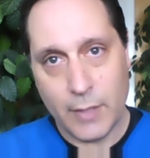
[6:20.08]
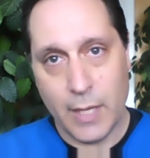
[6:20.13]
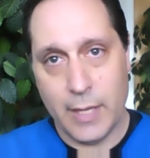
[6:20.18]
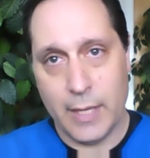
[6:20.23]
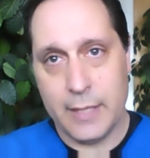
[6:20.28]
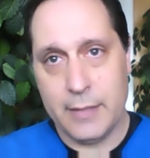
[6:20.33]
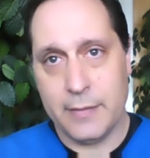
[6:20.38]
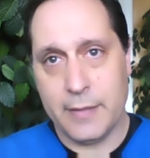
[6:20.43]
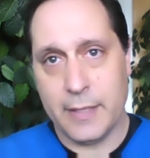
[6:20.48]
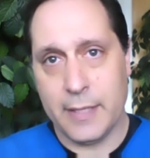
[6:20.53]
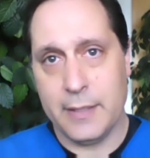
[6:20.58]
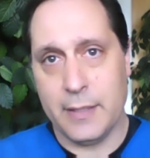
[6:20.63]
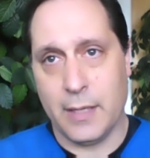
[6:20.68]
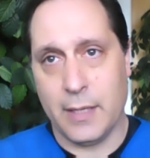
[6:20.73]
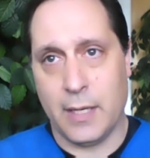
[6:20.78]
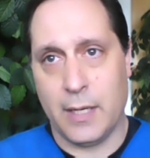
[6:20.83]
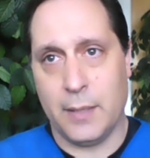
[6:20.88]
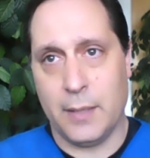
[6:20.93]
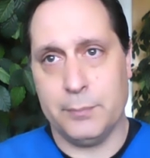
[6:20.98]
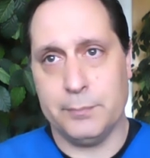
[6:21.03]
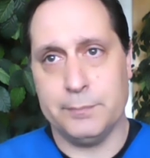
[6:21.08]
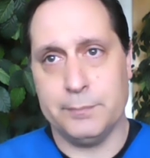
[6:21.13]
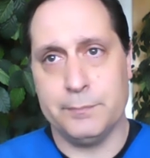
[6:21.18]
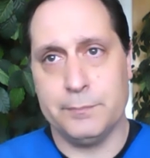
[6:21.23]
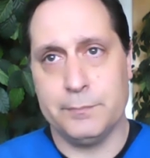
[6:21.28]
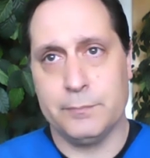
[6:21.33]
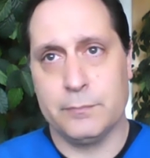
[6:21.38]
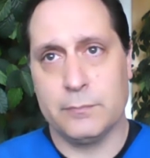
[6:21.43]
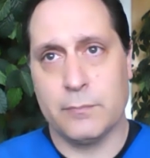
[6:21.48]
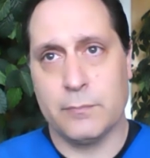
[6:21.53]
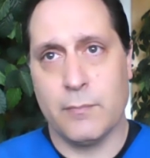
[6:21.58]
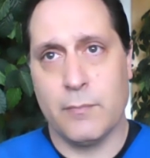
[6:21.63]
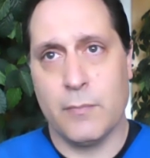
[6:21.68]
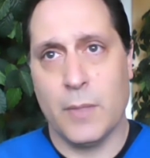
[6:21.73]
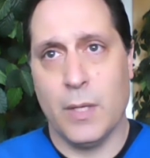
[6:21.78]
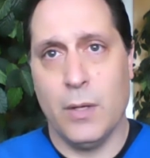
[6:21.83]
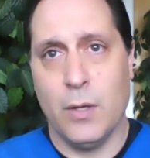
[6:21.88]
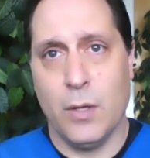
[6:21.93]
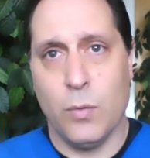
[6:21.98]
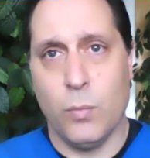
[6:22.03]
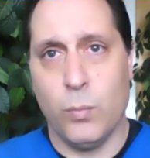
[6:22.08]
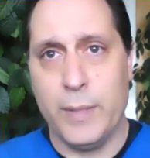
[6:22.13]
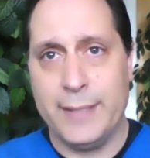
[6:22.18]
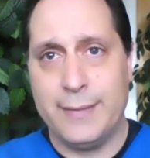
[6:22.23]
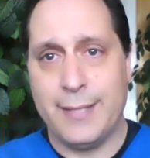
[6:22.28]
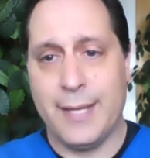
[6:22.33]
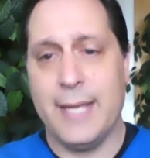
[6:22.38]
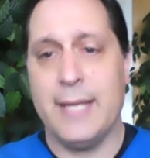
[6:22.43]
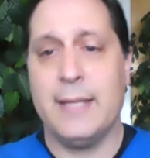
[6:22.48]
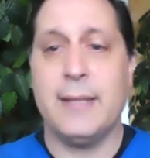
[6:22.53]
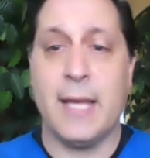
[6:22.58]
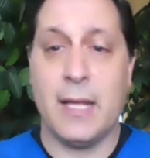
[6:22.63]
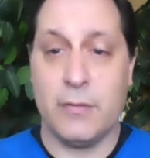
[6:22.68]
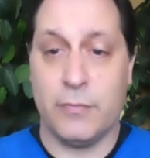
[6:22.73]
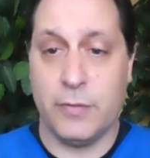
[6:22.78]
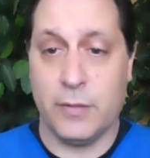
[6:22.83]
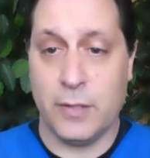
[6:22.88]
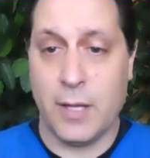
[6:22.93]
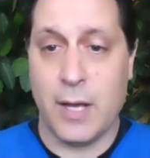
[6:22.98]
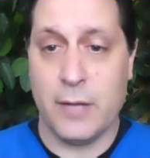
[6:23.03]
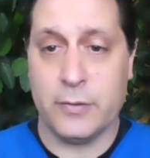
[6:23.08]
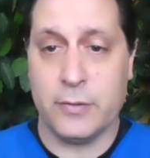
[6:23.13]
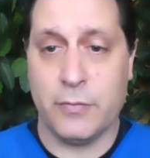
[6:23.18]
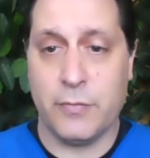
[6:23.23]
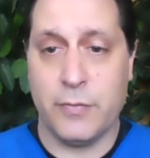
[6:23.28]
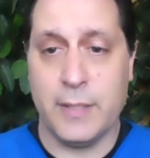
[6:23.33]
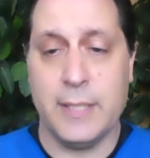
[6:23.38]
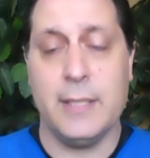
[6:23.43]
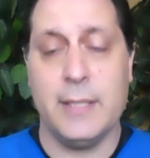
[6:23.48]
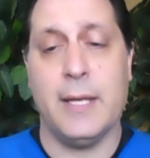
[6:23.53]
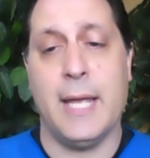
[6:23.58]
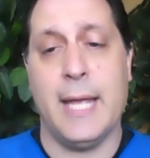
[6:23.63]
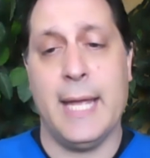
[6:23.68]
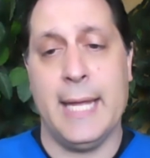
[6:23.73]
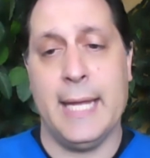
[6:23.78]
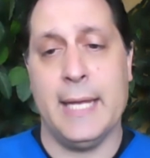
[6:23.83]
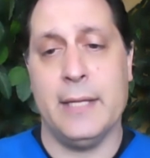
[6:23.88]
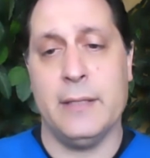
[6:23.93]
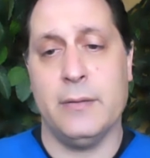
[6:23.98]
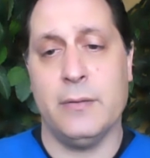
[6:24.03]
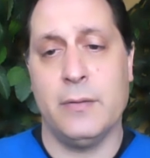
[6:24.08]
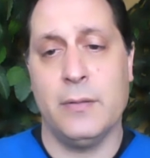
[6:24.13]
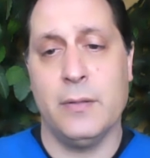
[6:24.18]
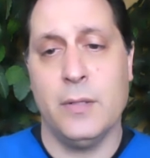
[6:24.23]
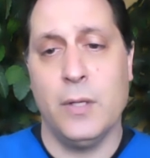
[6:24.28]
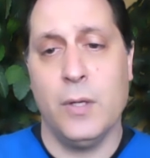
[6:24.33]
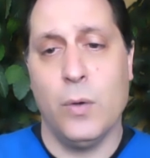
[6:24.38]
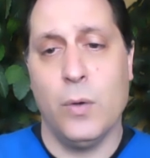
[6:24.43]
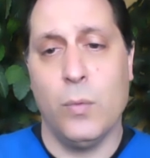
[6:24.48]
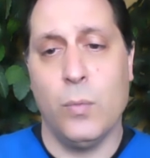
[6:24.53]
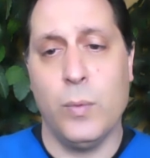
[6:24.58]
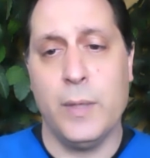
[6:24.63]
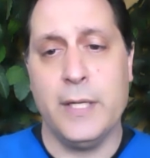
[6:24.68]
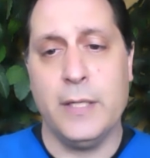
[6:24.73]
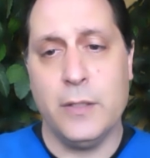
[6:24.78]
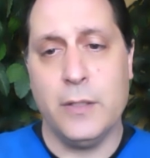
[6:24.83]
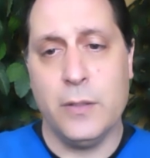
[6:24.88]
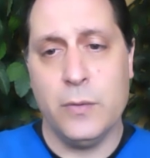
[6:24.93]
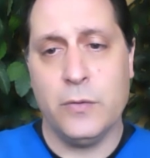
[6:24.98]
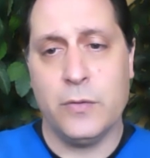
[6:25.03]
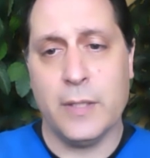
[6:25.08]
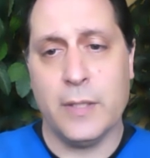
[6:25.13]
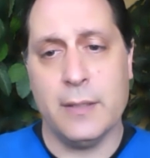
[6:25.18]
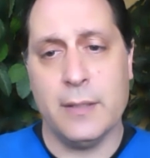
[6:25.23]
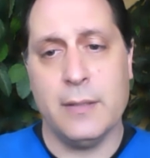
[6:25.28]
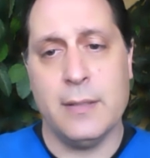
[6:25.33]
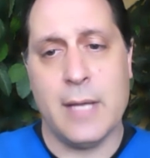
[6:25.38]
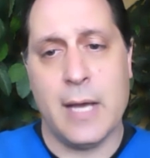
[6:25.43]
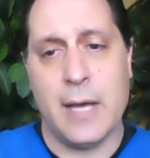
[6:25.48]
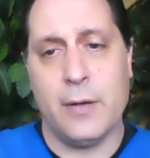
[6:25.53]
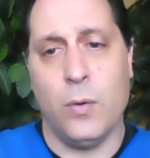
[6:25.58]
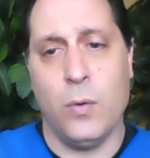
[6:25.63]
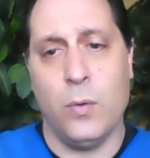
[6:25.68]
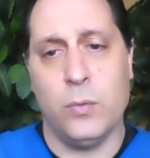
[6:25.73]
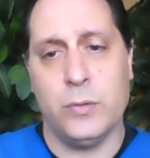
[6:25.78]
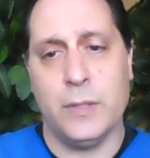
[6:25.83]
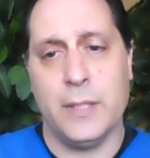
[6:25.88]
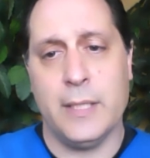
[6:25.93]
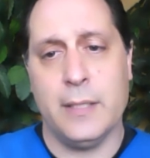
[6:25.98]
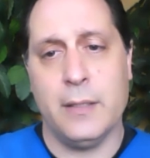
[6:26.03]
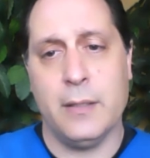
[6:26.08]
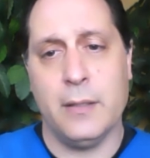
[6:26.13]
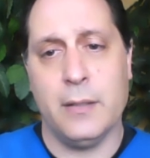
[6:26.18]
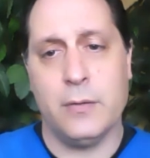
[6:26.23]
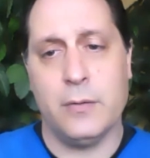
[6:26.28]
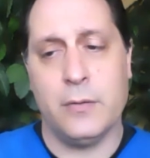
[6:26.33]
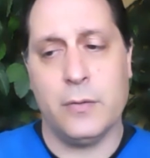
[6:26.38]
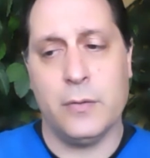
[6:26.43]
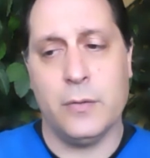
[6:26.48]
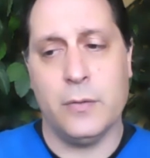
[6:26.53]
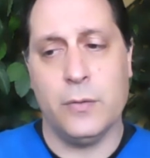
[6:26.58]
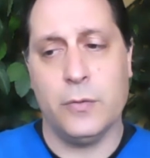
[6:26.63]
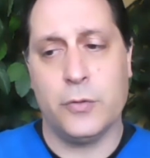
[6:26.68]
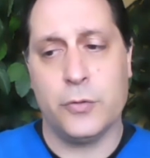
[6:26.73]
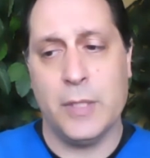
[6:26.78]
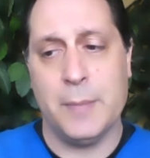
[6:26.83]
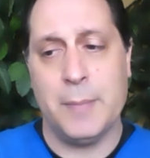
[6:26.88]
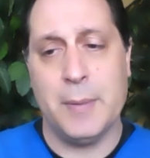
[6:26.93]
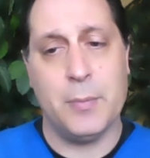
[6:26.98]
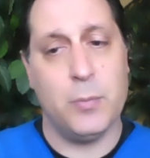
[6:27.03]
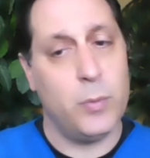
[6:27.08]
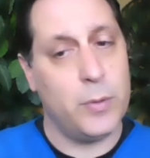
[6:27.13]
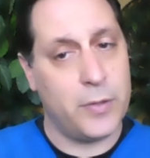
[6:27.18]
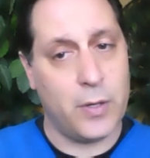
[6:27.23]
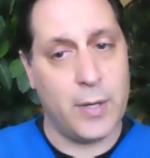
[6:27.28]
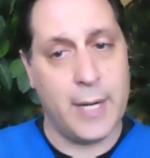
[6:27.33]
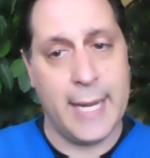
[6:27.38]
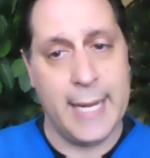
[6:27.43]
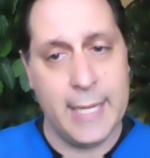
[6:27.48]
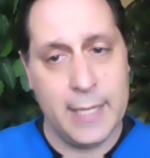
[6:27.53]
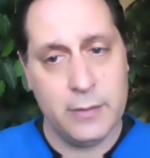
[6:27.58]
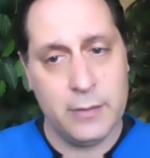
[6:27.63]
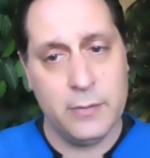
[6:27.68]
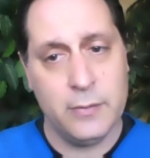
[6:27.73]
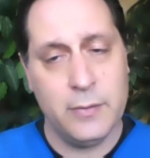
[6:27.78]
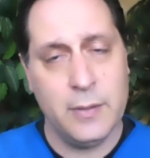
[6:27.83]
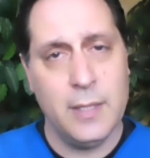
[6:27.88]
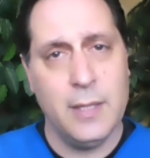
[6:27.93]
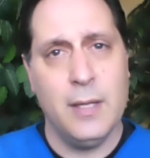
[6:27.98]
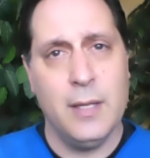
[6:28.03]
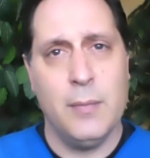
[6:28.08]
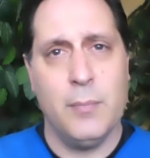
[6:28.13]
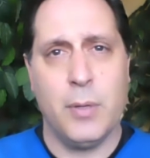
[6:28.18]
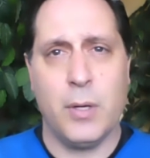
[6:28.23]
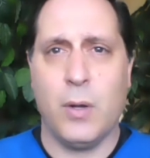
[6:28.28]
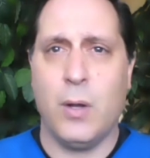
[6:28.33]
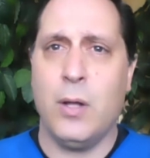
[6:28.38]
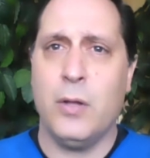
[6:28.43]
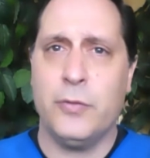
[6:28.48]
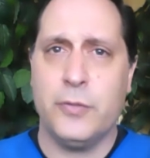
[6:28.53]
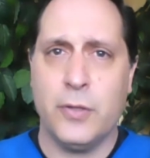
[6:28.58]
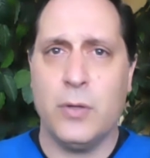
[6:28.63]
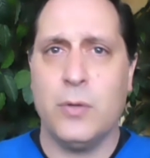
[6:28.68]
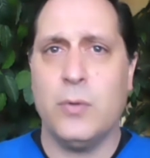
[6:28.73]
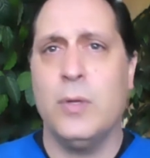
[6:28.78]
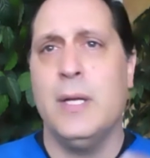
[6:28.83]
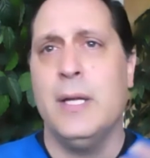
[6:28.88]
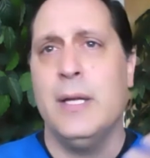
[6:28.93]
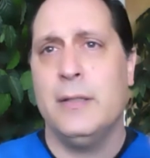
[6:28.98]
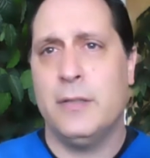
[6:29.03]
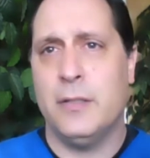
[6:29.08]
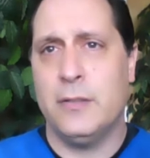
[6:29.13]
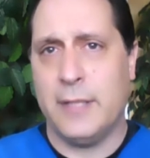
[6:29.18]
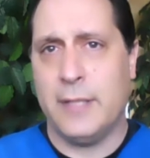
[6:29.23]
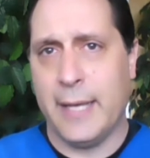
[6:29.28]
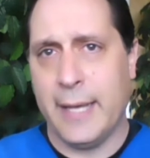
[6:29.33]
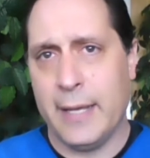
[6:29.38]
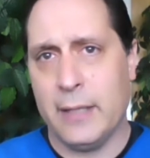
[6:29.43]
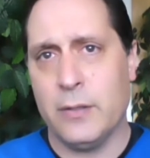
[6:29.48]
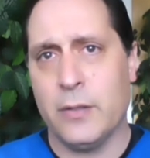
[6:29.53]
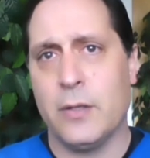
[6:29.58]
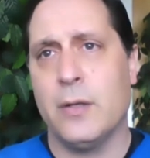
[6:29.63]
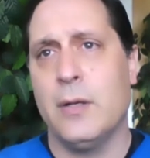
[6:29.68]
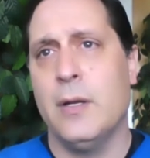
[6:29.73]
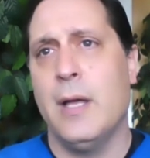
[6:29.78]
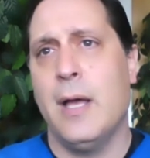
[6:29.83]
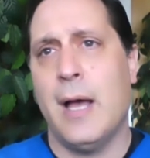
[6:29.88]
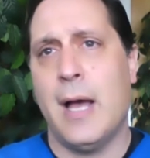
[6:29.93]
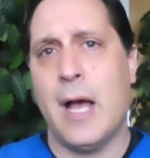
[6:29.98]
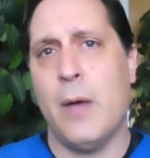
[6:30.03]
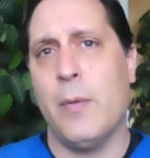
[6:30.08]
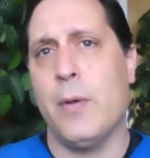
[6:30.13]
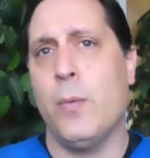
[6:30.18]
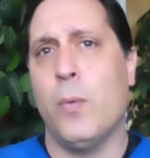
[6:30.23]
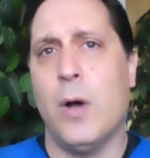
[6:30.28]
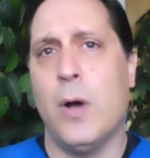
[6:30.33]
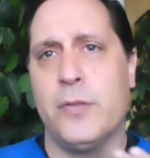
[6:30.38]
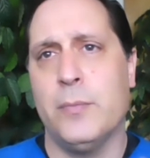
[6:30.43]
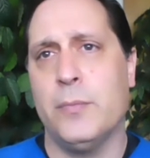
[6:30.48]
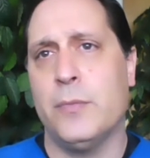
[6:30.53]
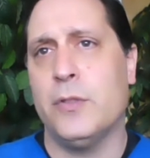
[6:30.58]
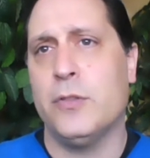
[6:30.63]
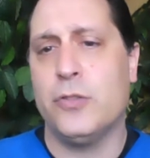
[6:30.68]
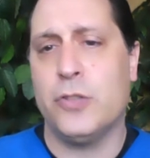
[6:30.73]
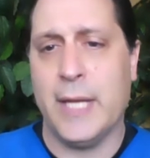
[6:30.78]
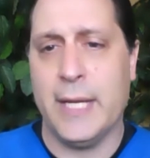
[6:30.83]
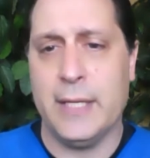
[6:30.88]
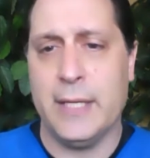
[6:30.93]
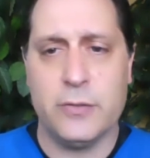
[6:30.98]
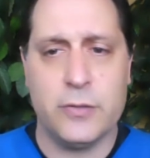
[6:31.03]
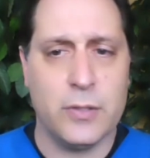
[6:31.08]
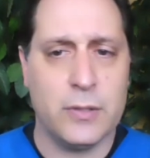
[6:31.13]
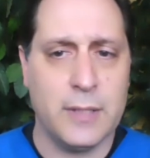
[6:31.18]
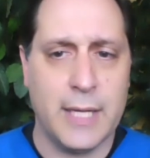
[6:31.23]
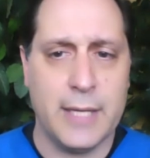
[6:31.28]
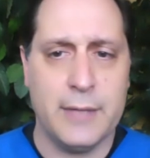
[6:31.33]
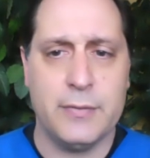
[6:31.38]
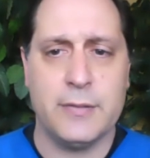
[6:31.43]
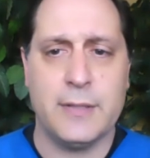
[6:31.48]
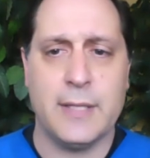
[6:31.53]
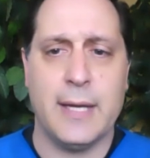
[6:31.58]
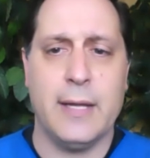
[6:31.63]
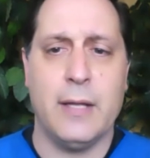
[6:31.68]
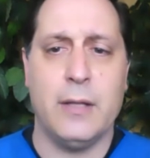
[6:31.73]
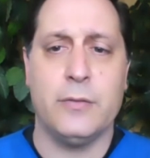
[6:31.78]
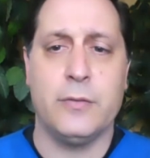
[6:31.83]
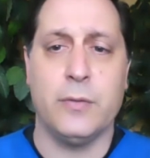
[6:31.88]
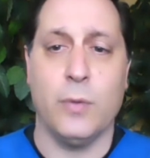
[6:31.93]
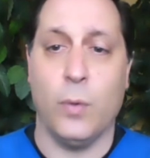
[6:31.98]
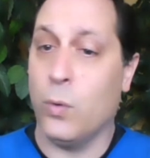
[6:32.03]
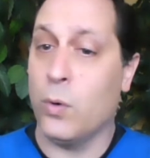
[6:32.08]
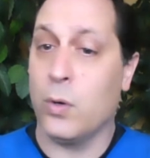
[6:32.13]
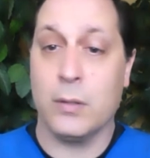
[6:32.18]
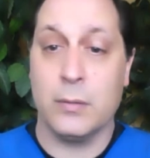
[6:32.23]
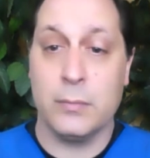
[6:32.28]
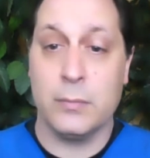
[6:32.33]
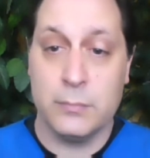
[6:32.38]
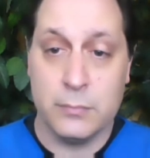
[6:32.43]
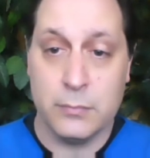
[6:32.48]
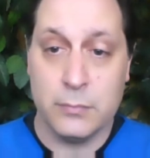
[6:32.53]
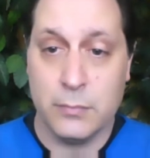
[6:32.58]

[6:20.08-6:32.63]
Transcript: and then um, we take that philosophy and we use it not only to treat people with our hands, but also to tailor how we want them to change their lifestyles or